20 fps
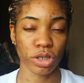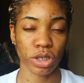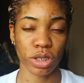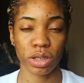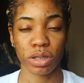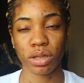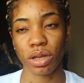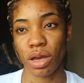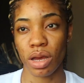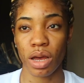
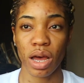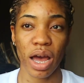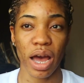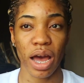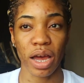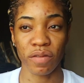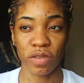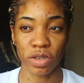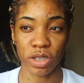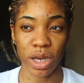just
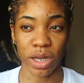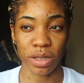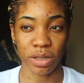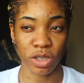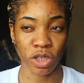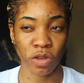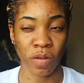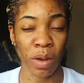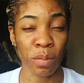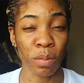
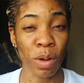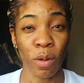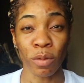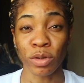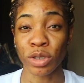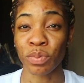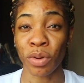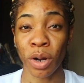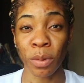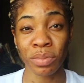advertising. So I
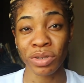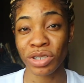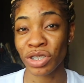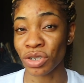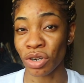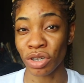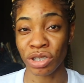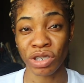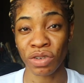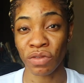was probably
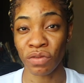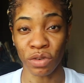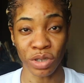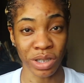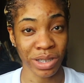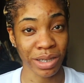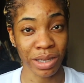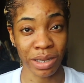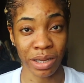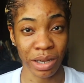searching for
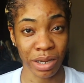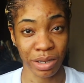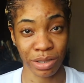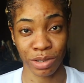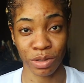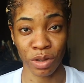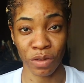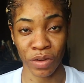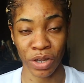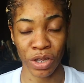skincare
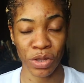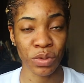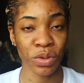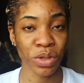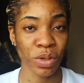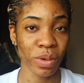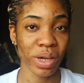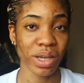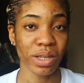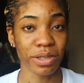stuff. I know
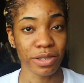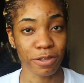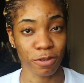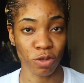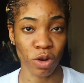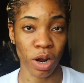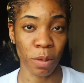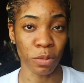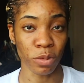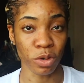the way
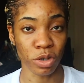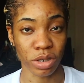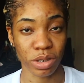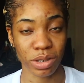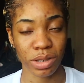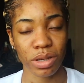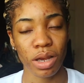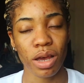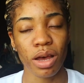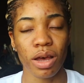Instagram
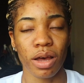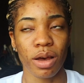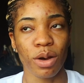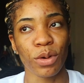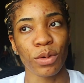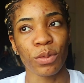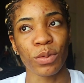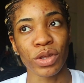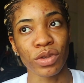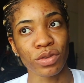works.
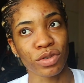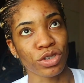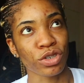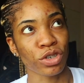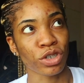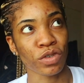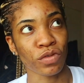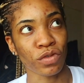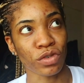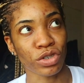When you
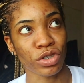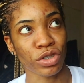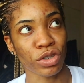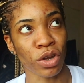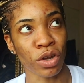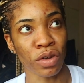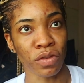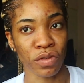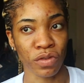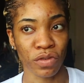search for
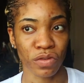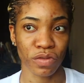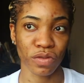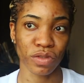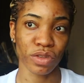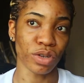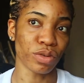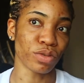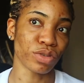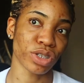stuff,
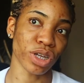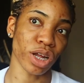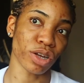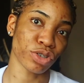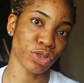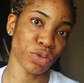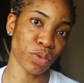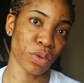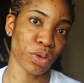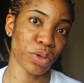they'll start
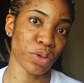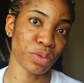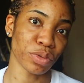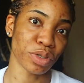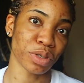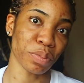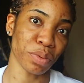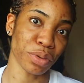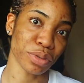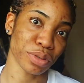showing you
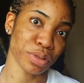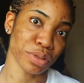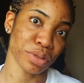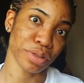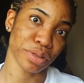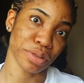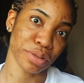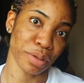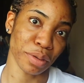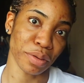
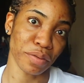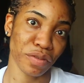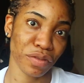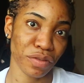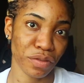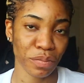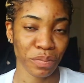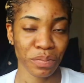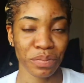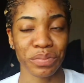sponsored
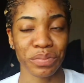stuff.